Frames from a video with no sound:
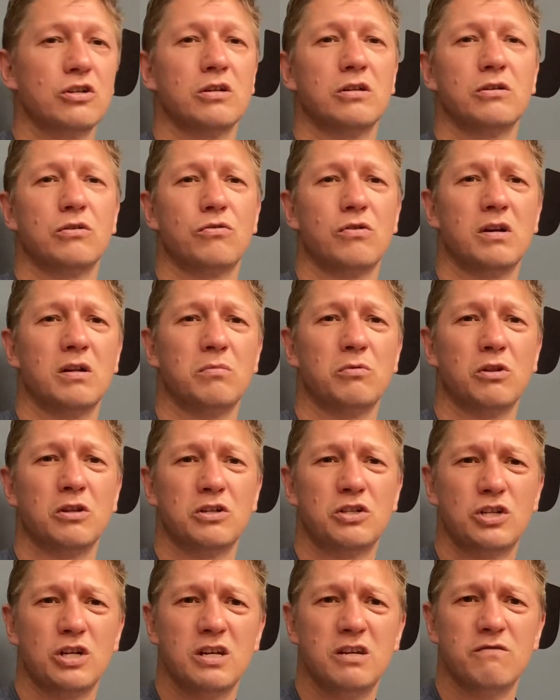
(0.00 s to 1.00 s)
incredible
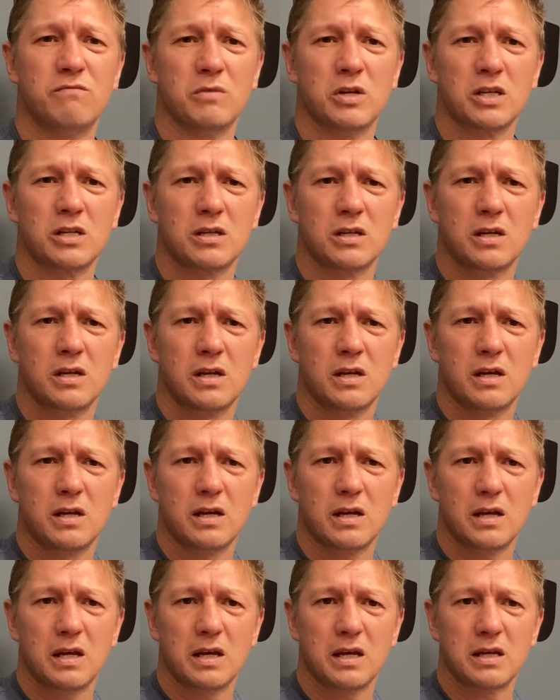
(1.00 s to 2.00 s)
achievement,
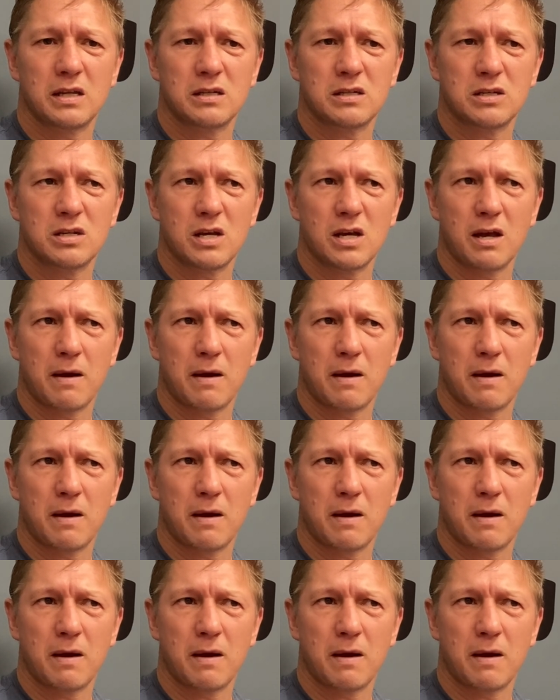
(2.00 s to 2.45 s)
and